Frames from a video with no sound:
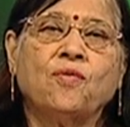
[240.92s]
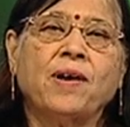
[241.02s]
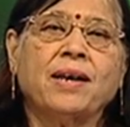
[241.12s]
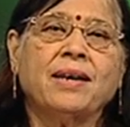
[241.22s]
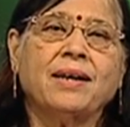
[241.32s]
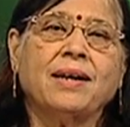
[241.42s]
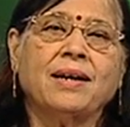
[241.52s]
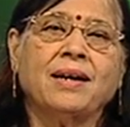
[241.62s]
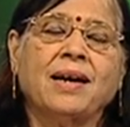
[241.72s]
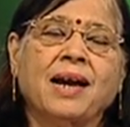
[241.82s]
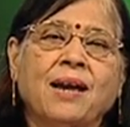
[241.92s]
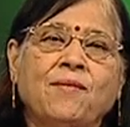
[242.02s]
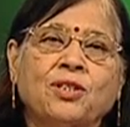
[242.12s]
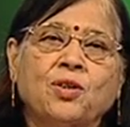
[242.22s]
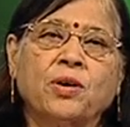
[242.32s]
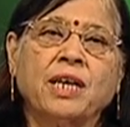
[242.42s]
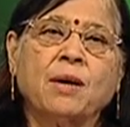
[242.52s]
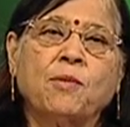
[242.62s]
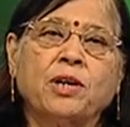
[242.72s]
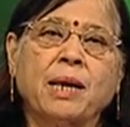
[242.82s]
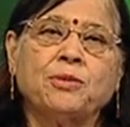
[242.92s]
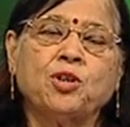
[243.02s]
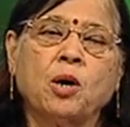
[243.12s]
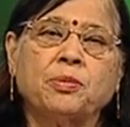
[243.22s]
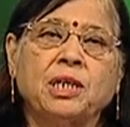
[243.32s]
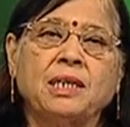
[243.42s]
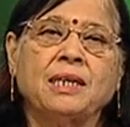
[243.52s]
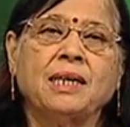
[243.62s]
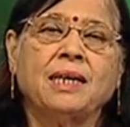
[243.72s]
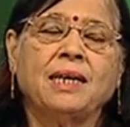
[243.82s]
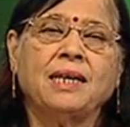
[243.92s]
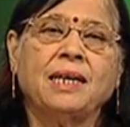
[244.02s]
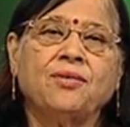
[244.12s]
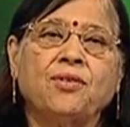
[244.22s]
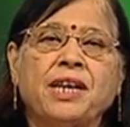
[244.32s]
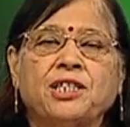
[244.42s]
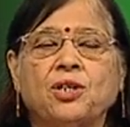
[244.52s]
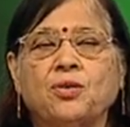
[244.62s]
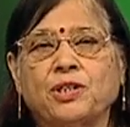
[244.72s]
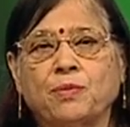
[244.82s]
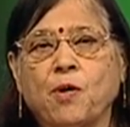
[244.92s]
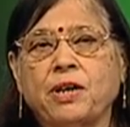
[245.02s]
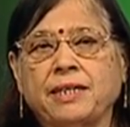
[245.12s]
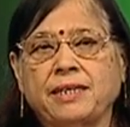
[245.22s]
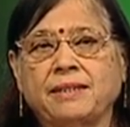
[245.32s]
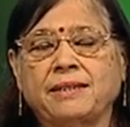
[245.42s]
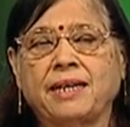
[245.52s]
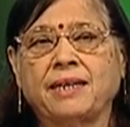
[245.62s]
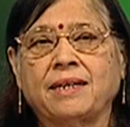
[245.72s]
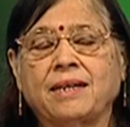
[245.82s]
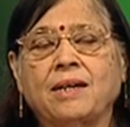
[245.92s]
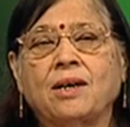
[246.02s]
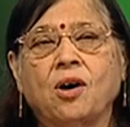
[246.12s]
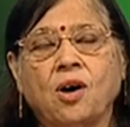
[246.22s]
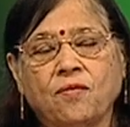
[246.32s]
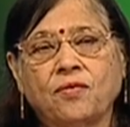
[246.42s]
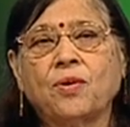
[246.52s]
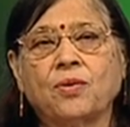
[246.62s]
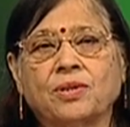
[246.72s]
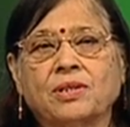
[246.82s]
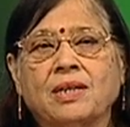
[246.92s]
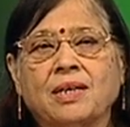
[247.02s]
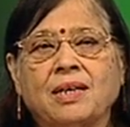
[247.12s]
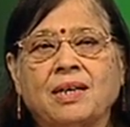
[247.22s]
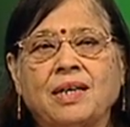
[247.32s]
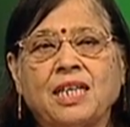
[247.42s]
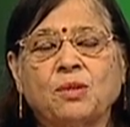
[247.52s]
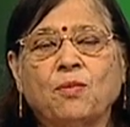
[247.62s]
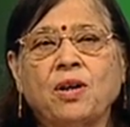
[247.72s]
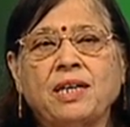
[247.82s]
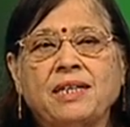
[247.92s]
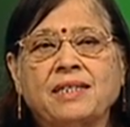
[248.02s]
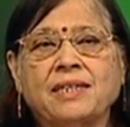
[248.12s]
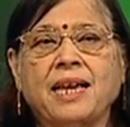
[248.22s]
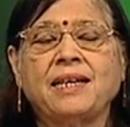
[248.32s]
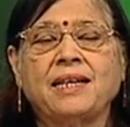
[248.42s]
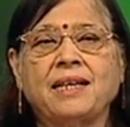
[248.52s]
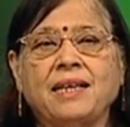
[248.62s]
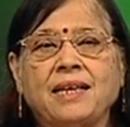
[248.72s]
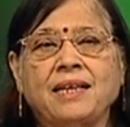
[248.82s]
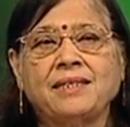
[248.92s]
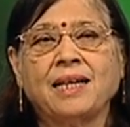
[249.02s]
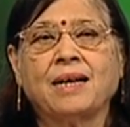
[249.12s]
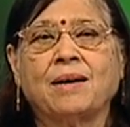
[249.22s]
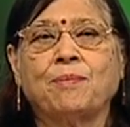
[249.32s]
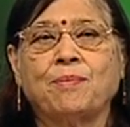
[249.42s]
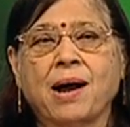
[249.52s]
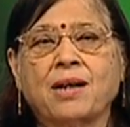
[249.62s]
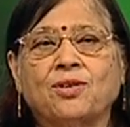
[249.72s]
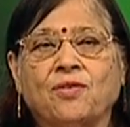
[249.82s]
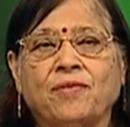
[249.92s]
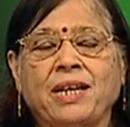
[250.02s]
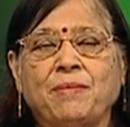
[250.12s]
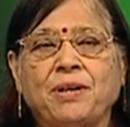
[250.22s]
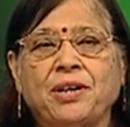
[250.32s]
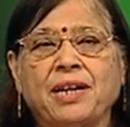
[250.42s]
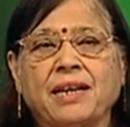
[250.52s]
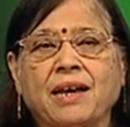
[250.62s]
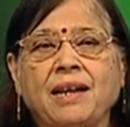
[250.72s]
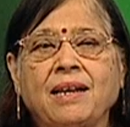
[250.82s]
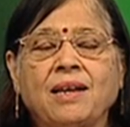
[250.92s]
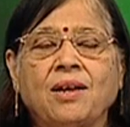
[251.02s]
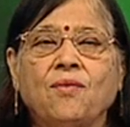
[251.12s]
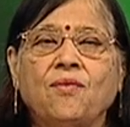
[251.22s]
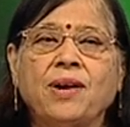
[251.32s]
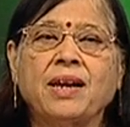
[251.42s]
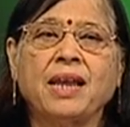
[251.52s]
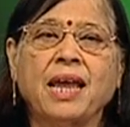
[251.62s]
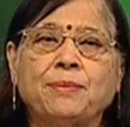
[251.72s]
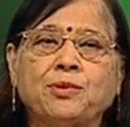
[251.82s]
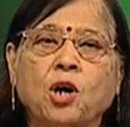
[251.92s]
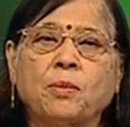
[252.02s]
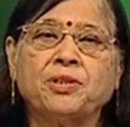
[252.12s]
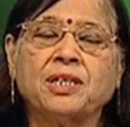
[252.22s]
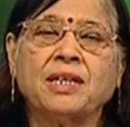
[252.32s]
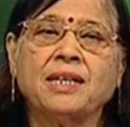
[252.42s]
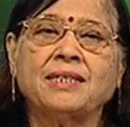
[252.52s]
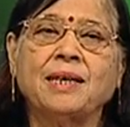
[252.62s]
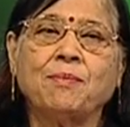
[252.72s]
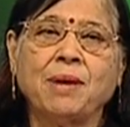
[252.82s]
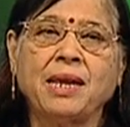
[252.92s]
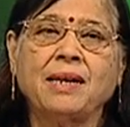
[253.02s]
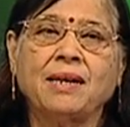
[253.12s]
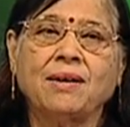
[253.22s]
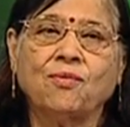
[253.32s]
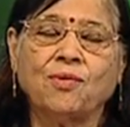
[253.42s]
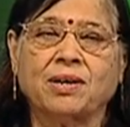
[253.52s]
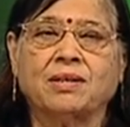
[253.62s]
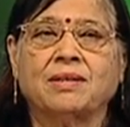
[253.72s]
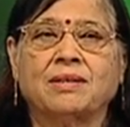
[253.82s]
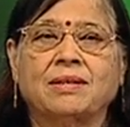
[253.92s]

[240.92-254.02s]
far, I was talking about absorption in relation to small intestine. Of course, small intestine is the part of alimentary canal where absorption is the main work.